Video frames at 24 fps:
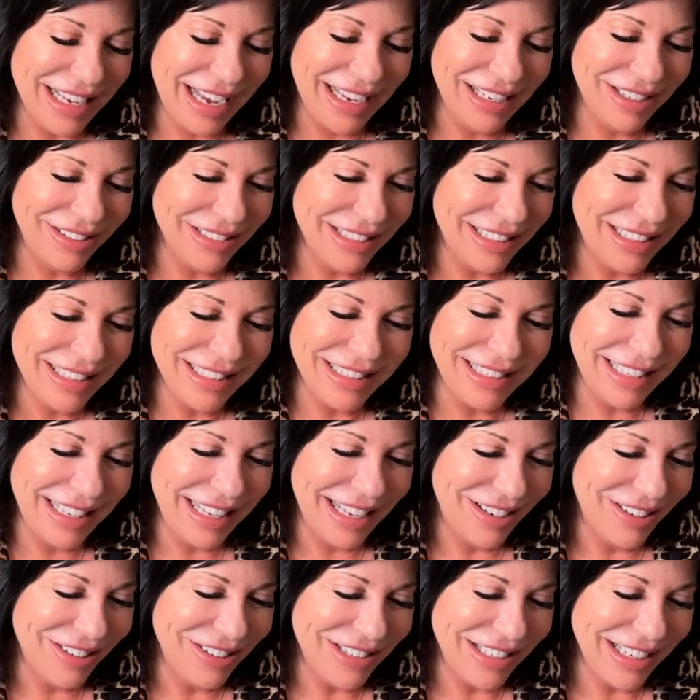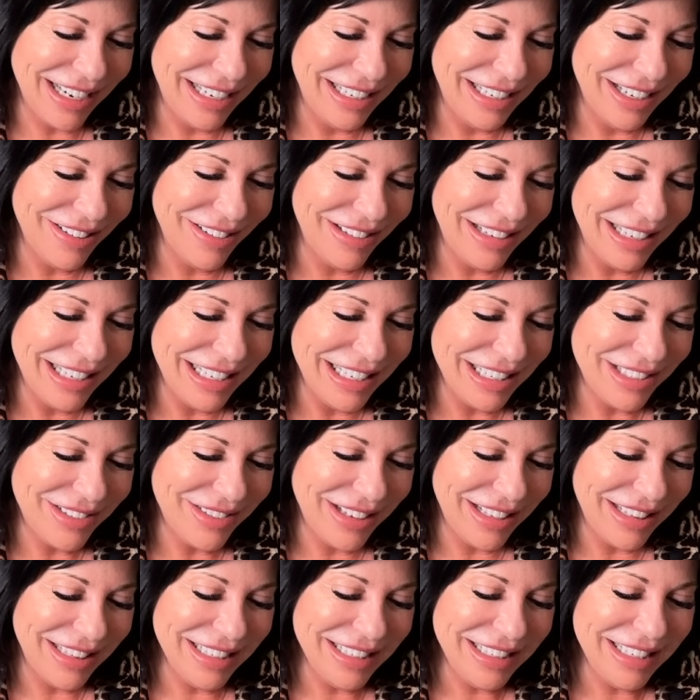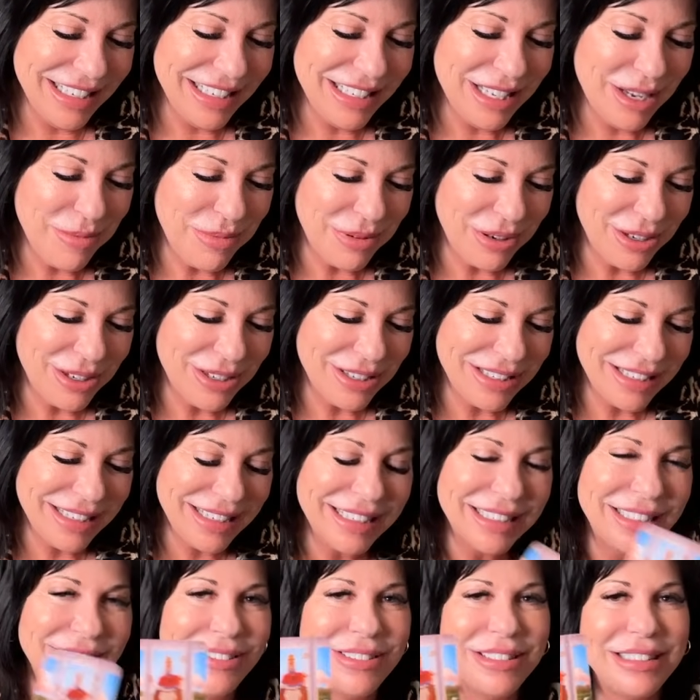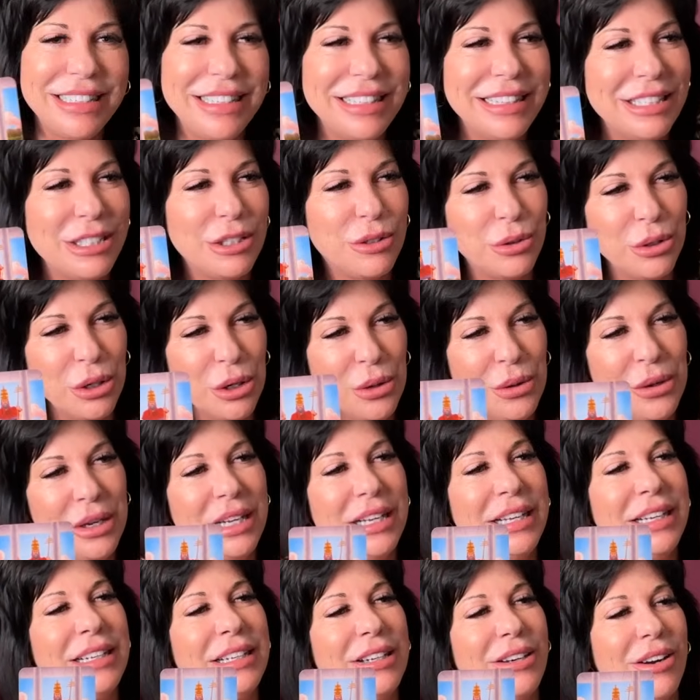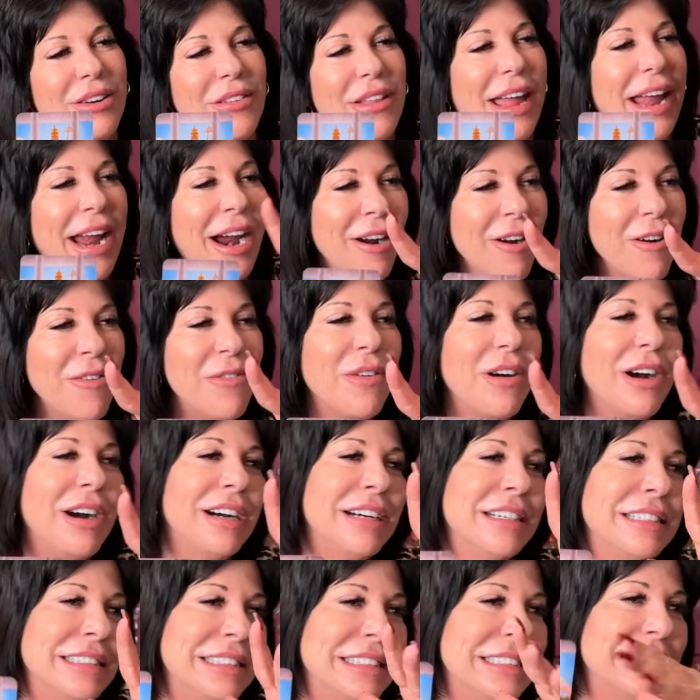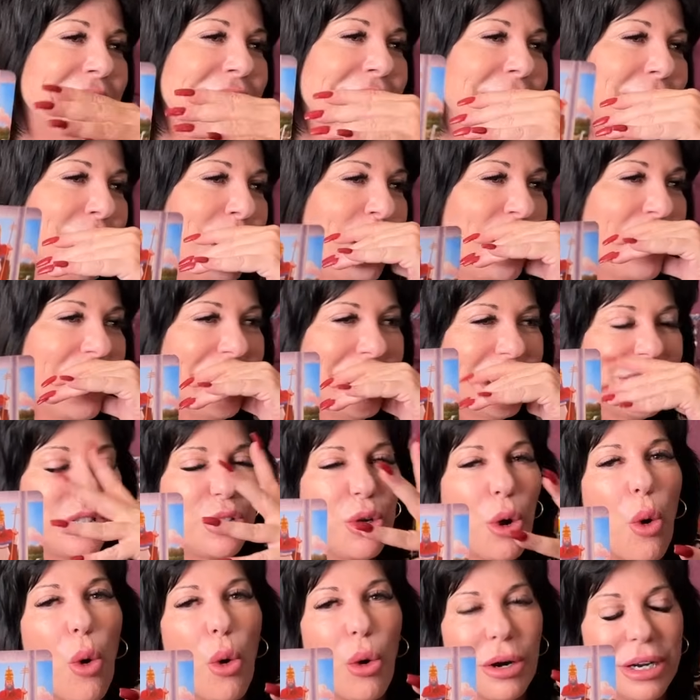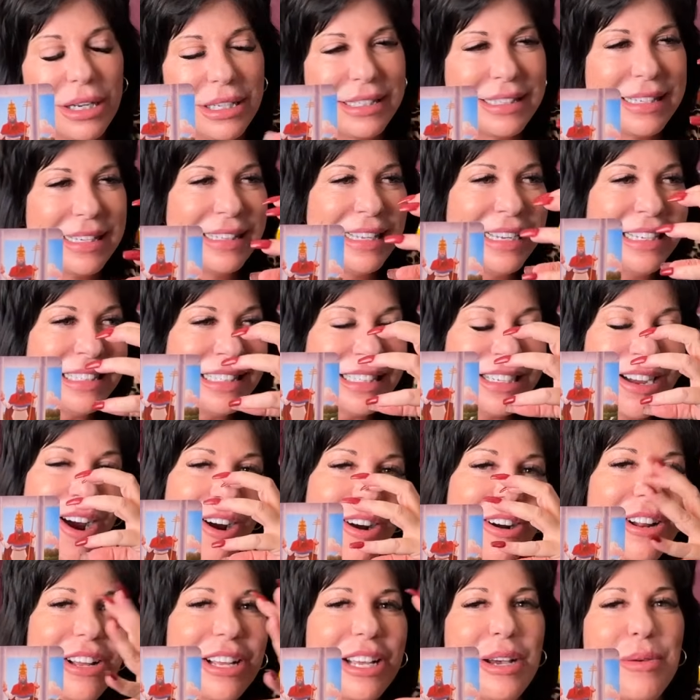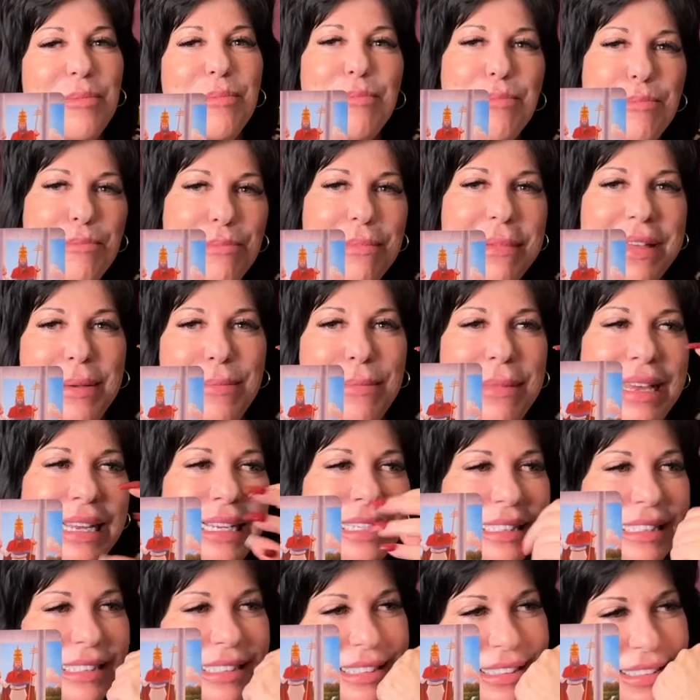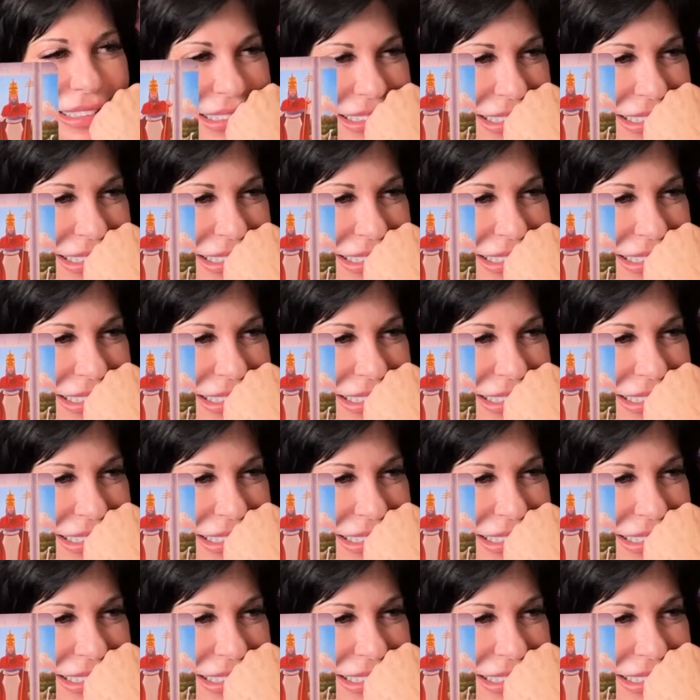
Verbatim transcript: I don't see the energy. I know it is, but this is a person. You see, the Druid or the Hierophant is Taurus, and that's a card of commitment.